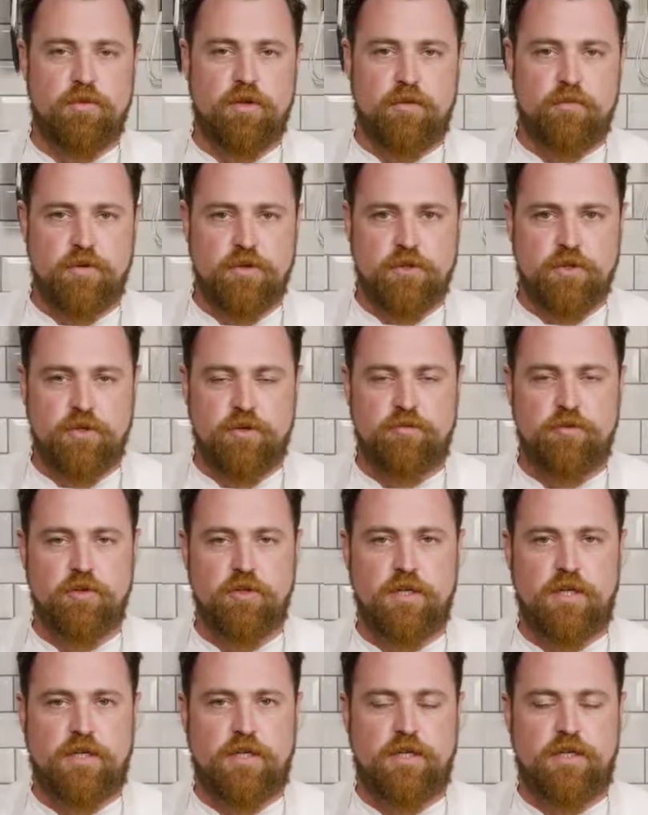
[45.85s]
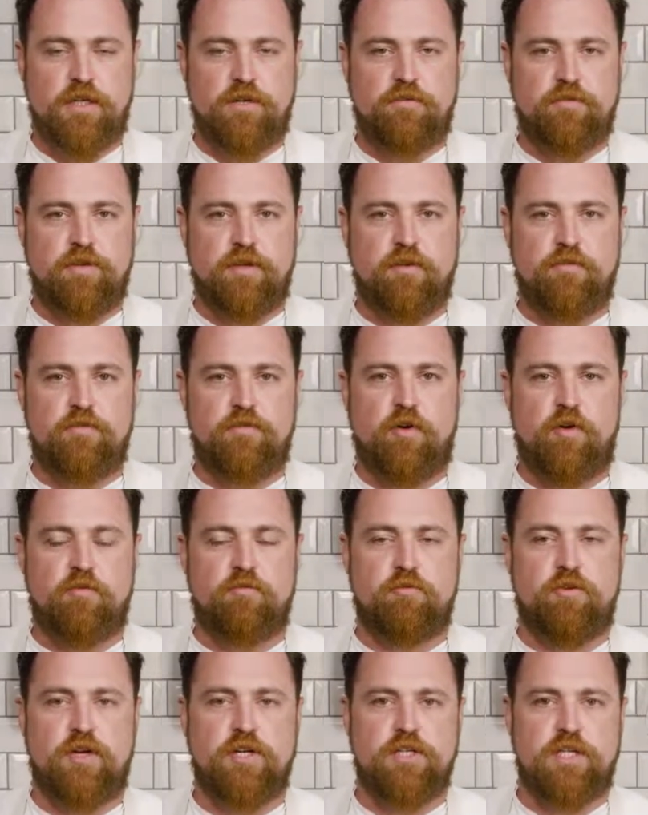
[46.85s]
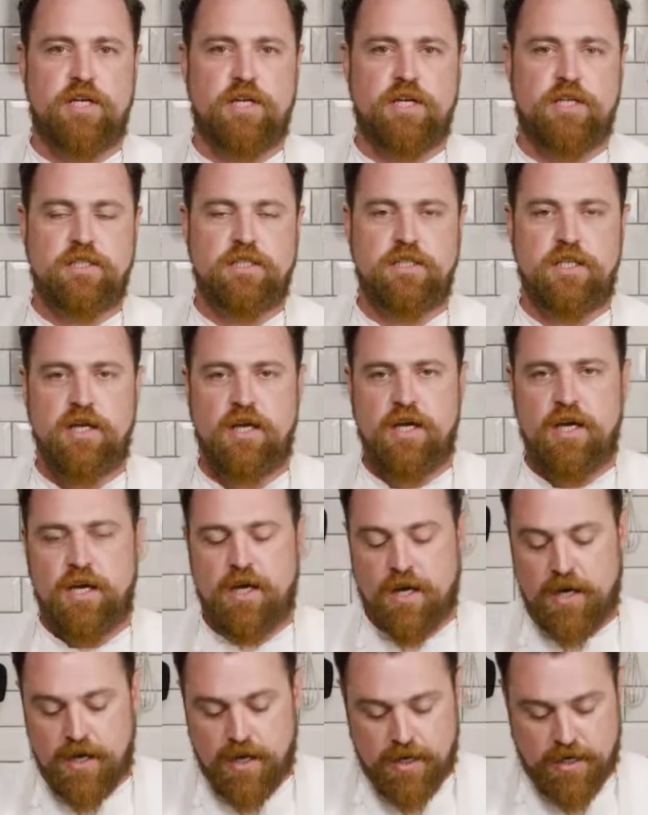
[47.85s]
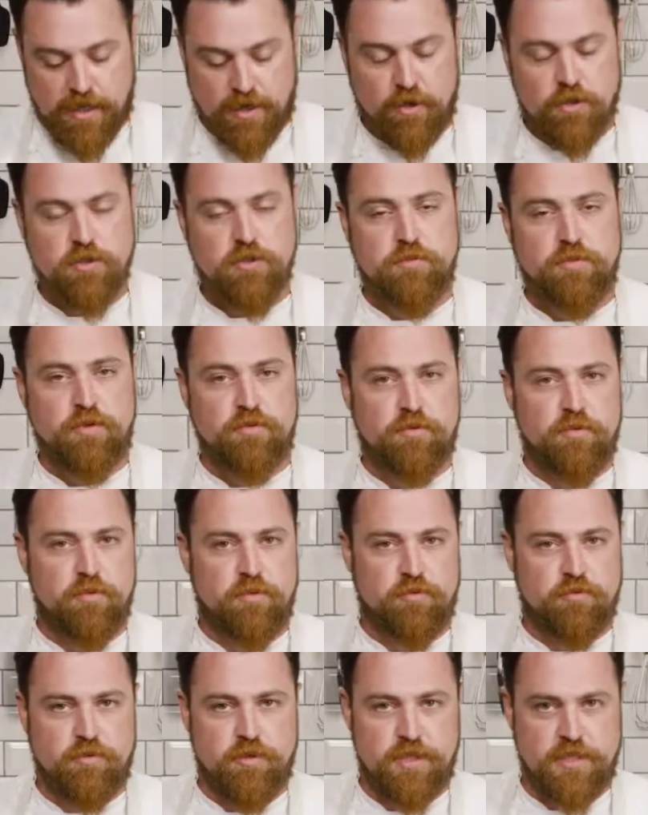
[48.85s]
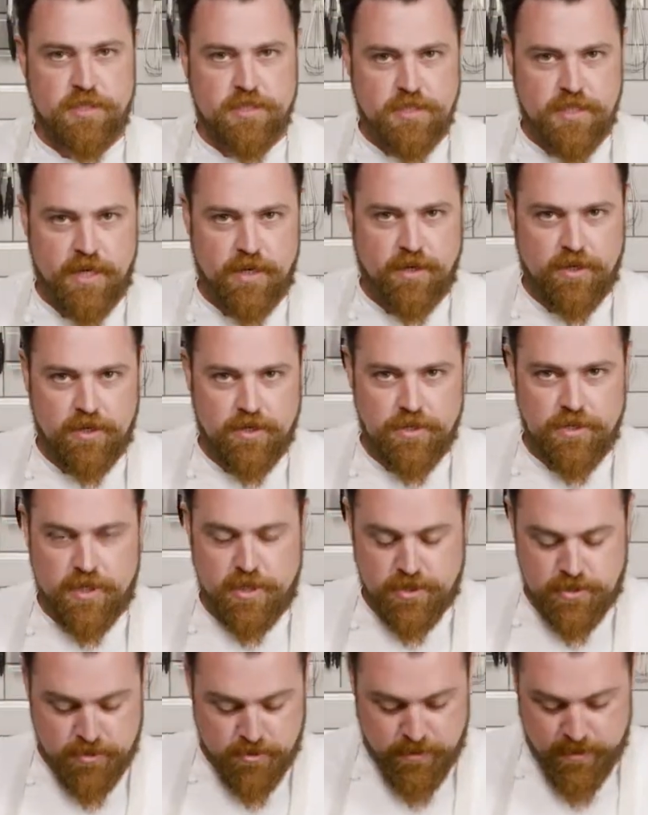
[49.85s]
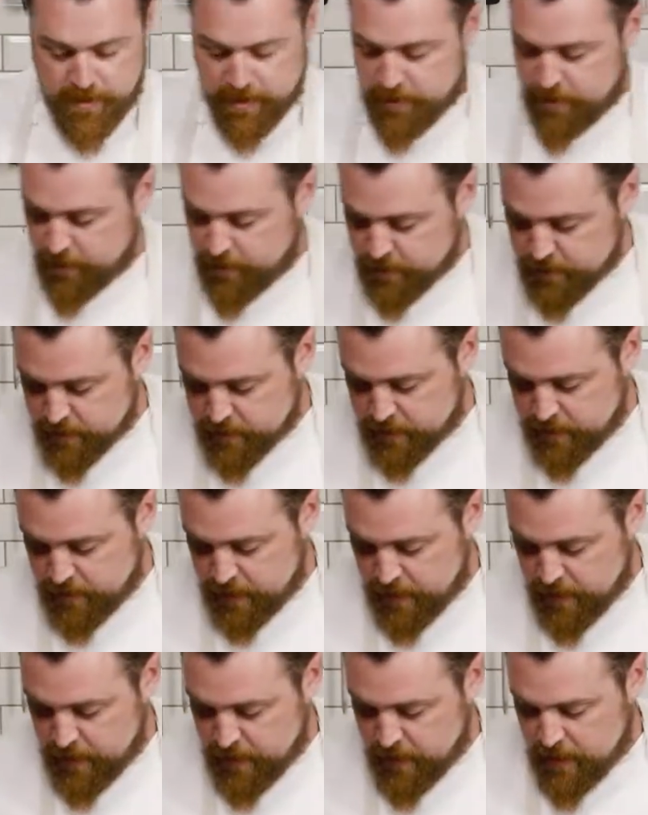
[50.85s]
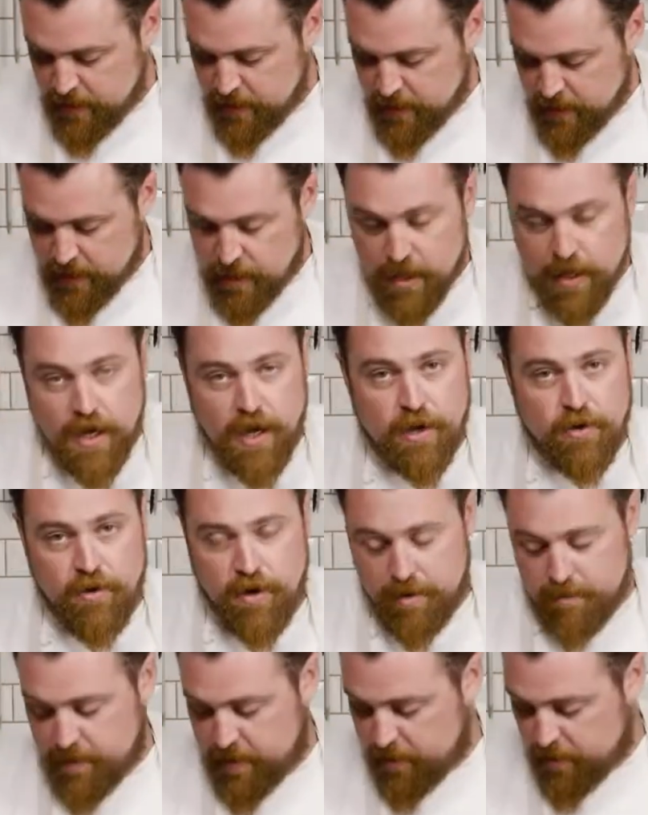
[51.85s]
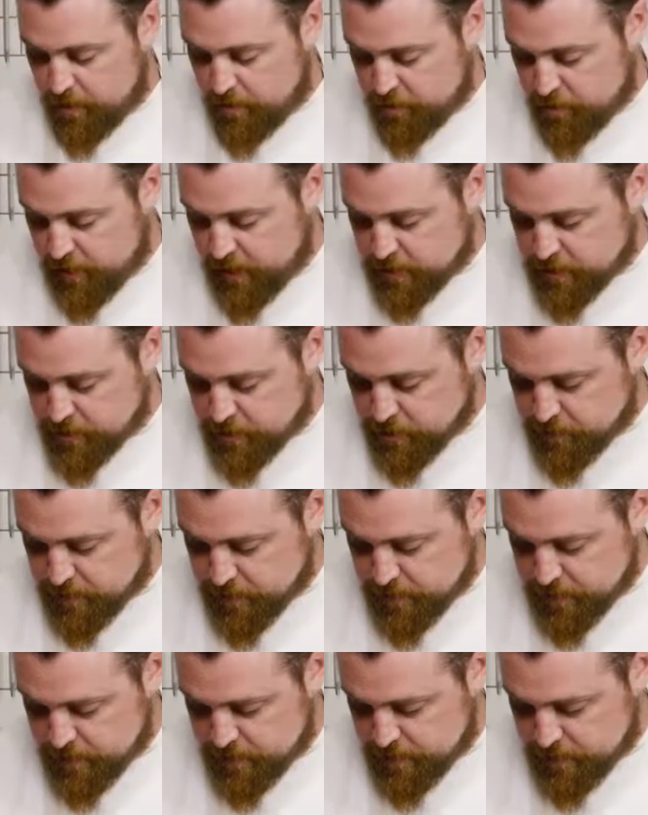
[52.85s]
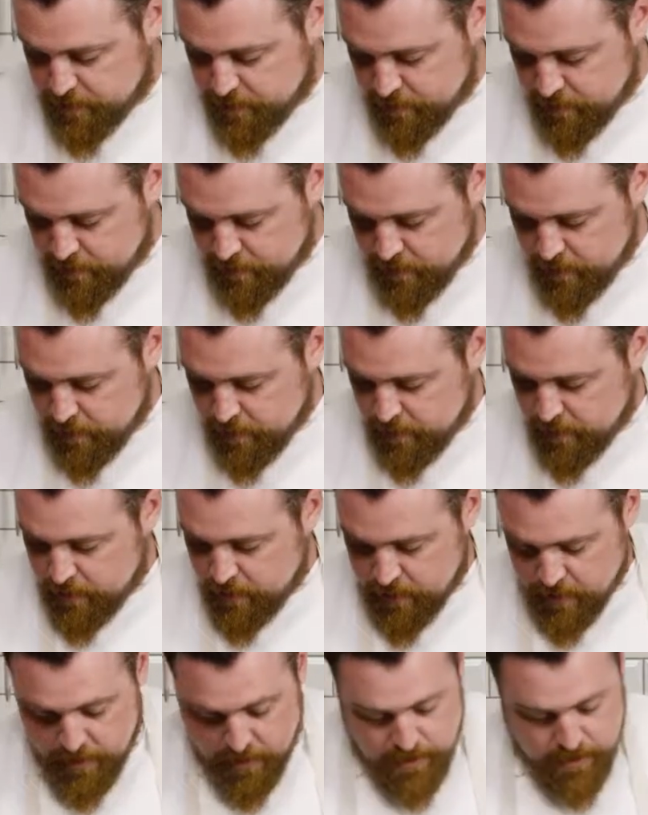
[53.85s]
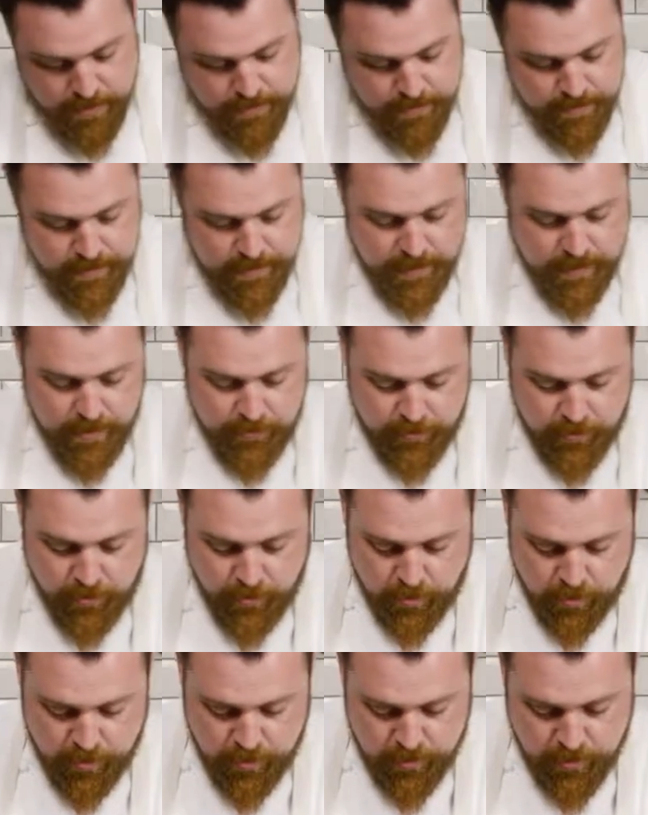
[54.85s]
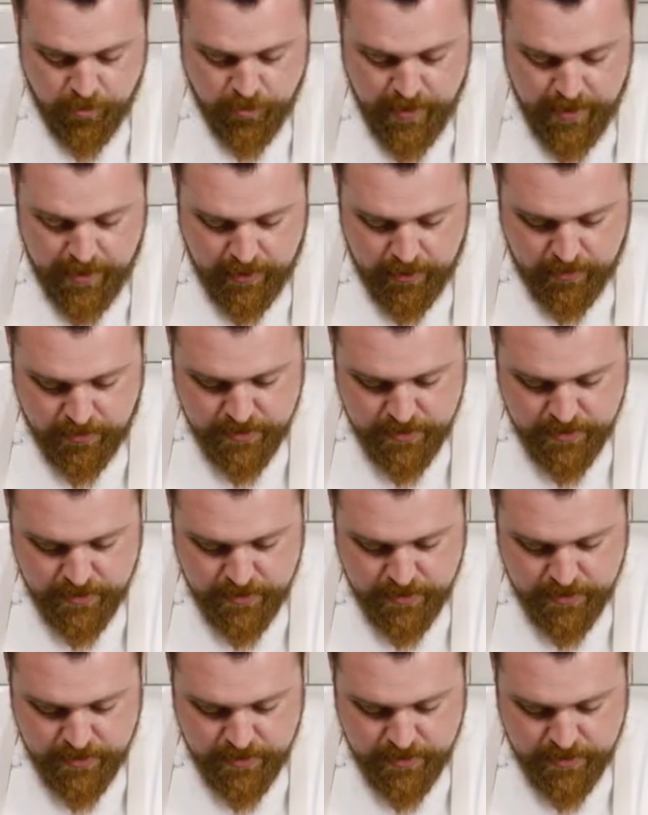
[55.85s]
temperature if you're lucky enough to get farm fresh eggs. It can also be from the fridge. It's not gonna change the way it cooks. I crack mine on a flat surface. If you crack it on